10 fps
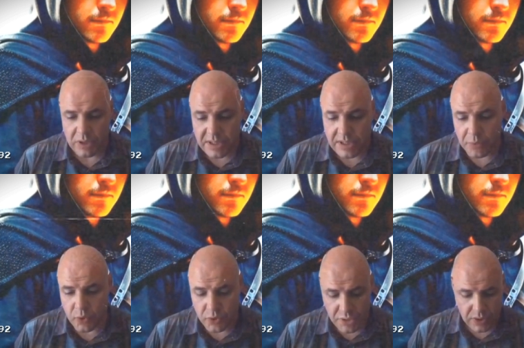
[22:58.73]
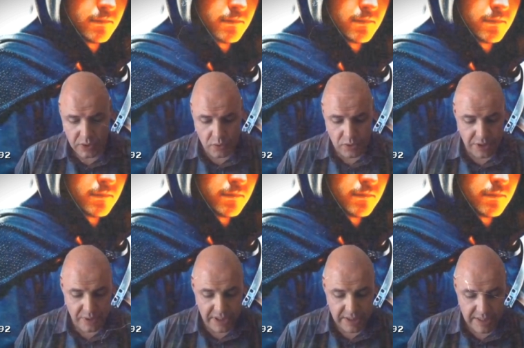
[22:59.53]
What's important
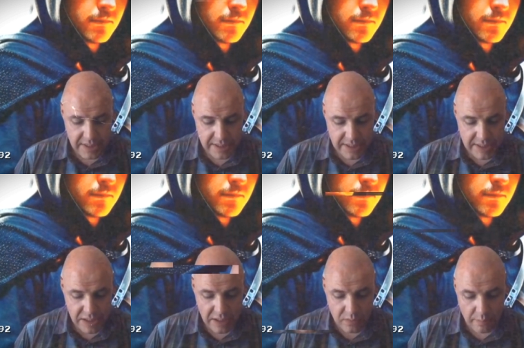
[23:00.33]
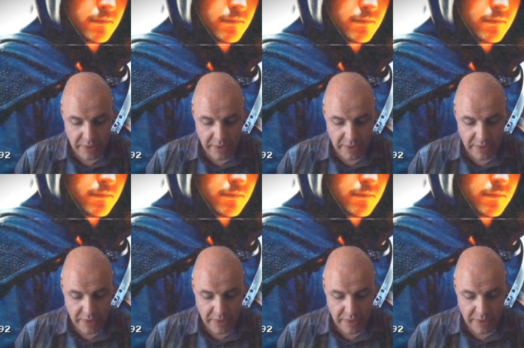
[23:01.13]
also is that He says, I